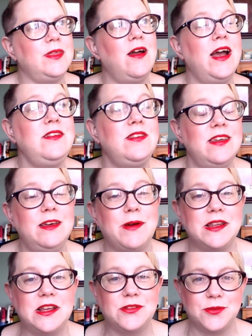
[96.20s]
I had to think about
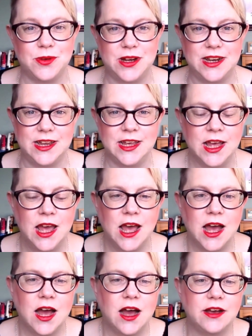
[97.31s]
this one really.
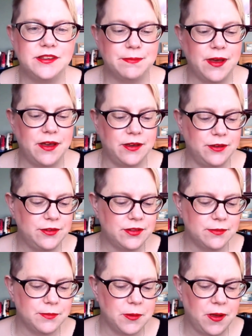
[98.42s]
I suppose
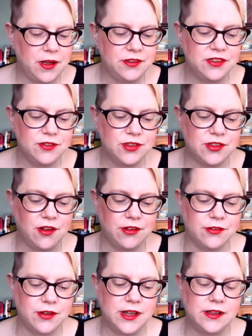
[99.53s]
my personal
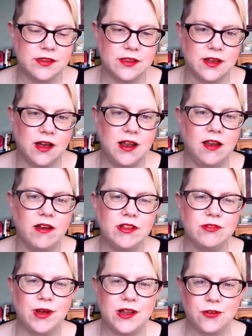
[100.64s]
style is I like
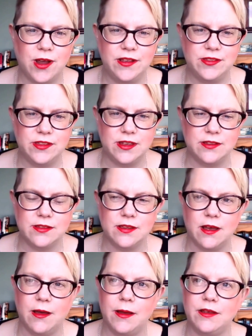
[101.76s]
to wear dresses,
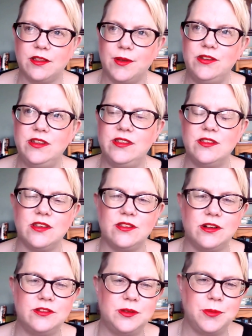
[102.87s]
especially since I
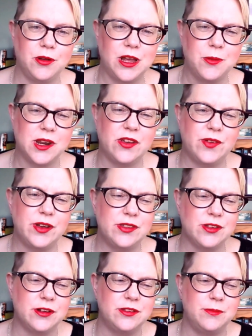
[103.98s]
started blogging. When I first
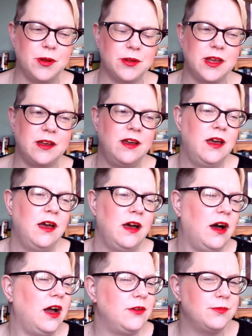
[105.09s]
started blogging,
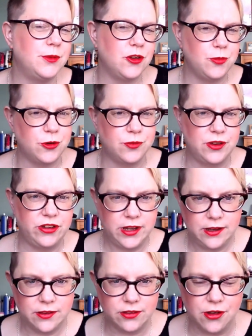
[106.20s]
I was much more of a
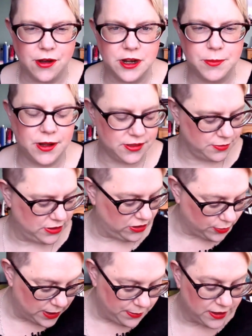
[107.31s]
jeans kind of person, which is
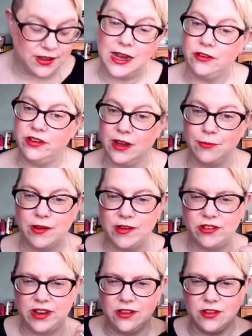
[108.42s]
weird because I actually am wearing
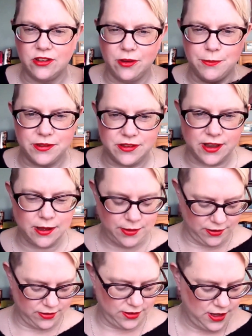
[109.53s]
jeans and a jumper today
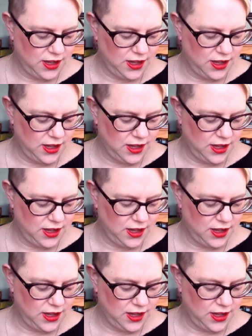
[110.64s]
because